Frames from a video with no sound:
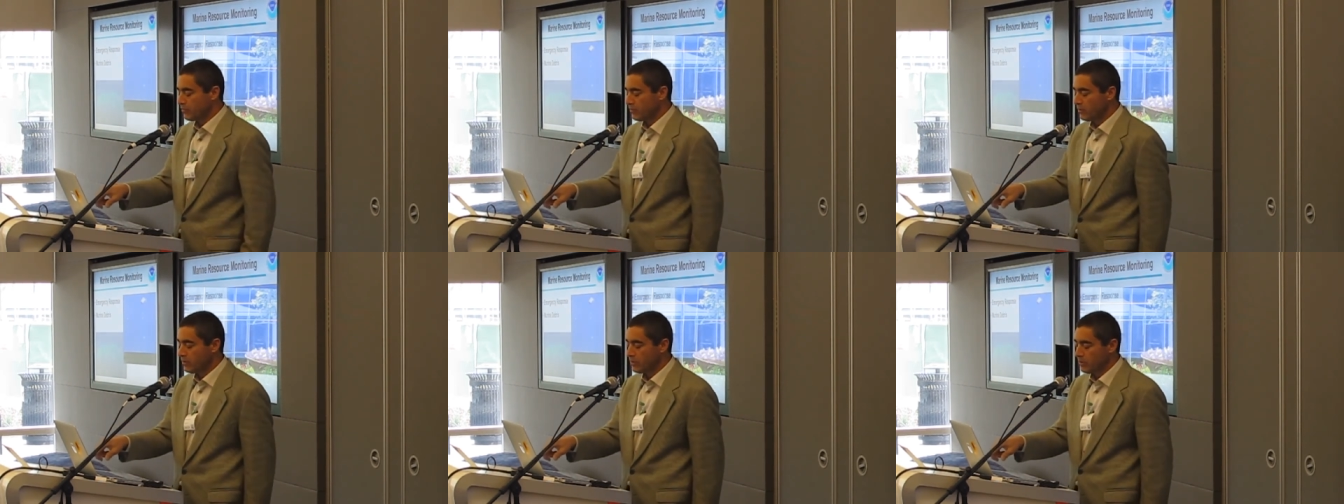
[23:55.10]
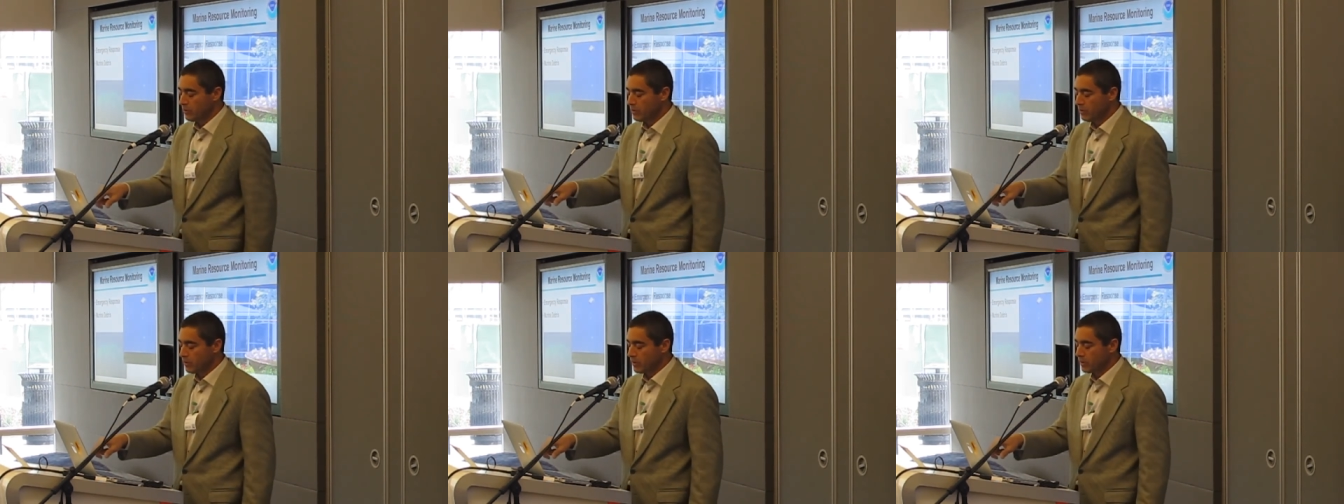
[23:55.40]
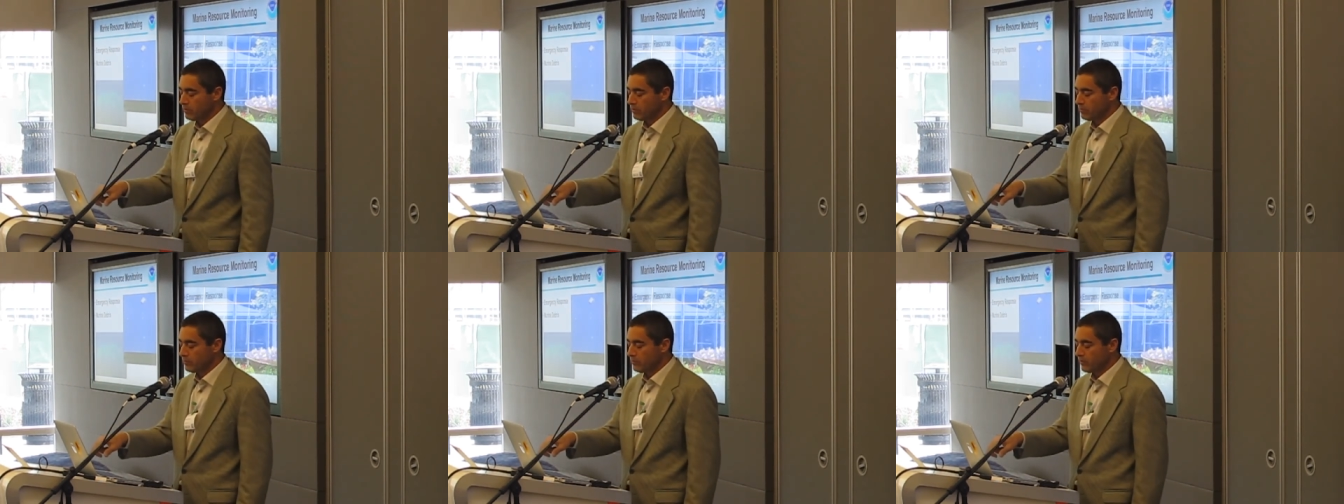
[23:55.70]
You
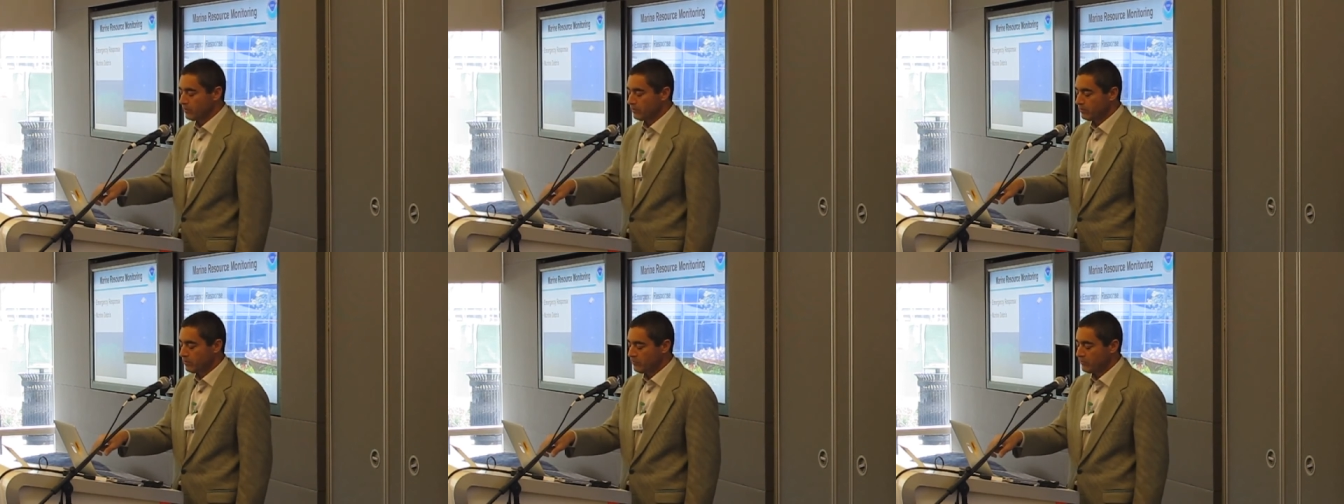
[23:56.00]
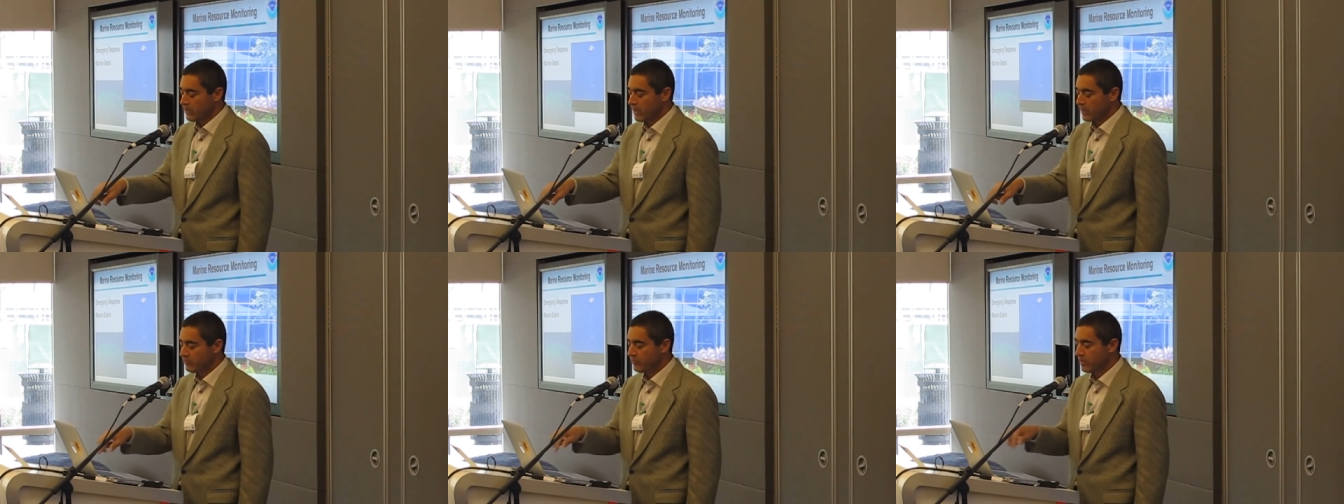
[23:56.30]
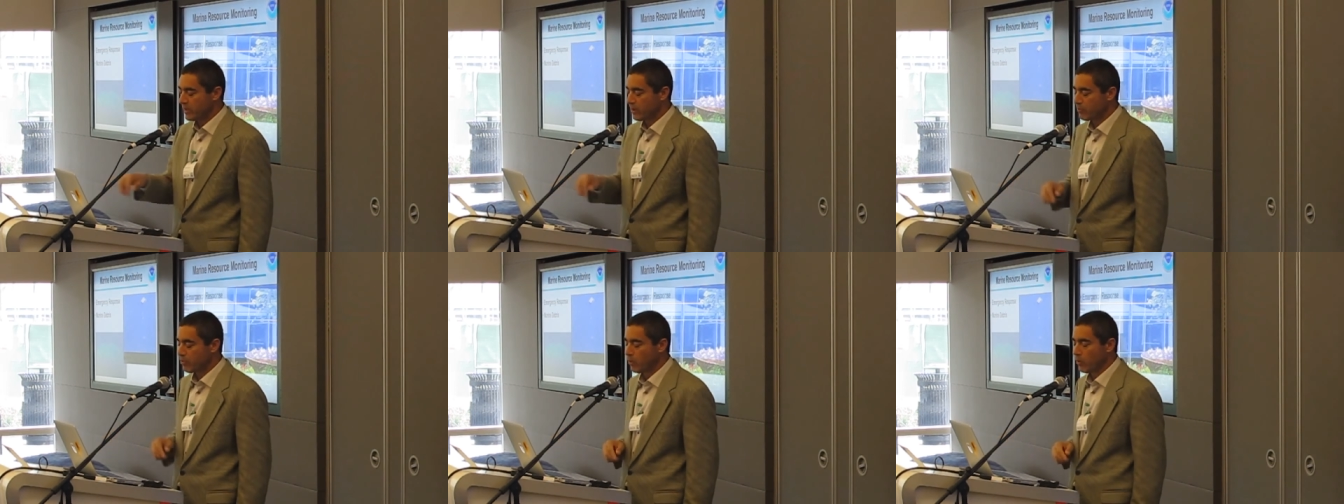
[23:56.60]
can set a
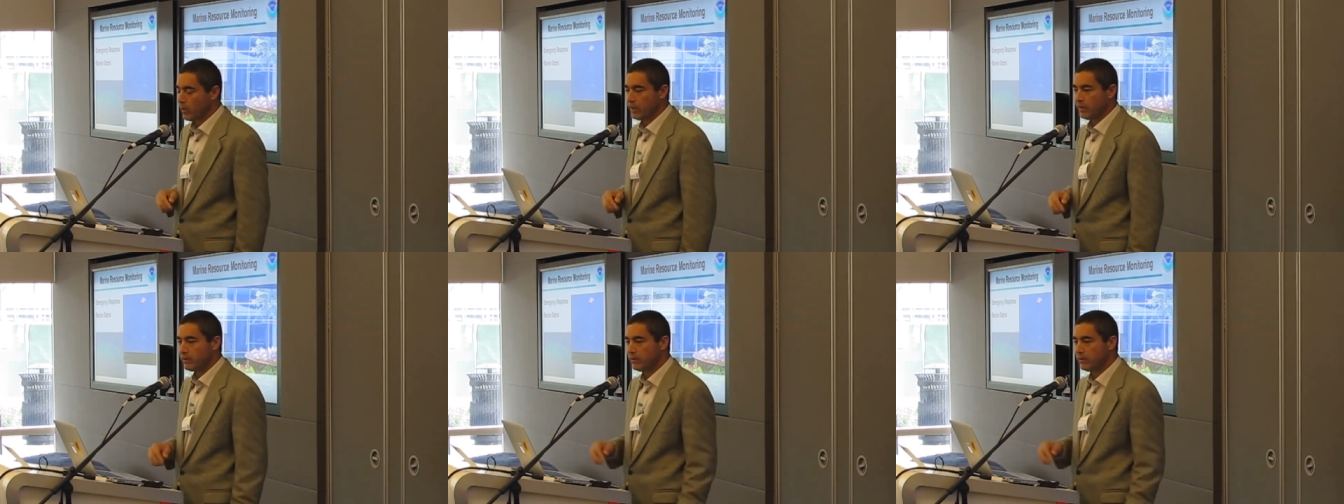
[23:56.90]
center point.